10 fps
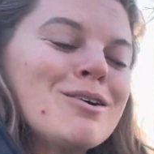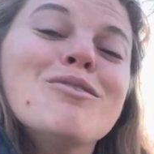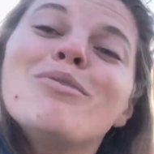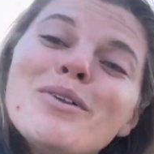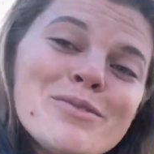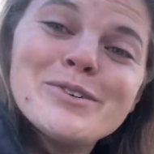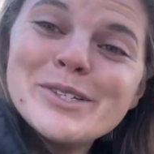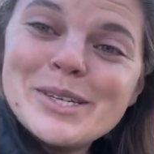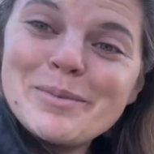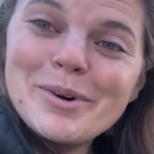for the
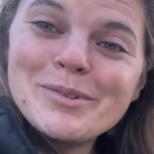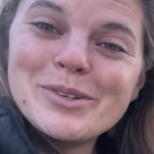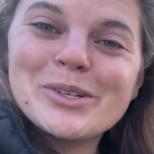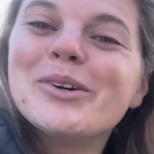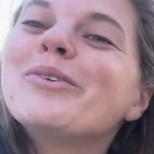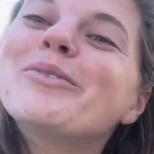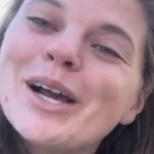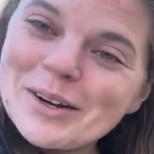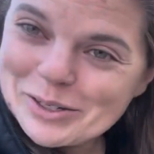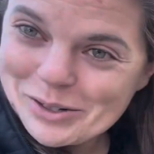foreseeable future, we
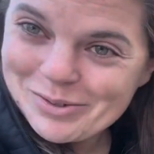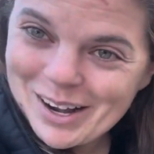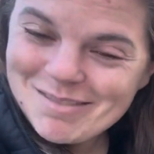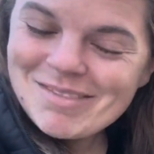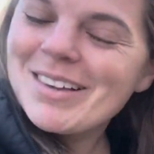are a 2.5.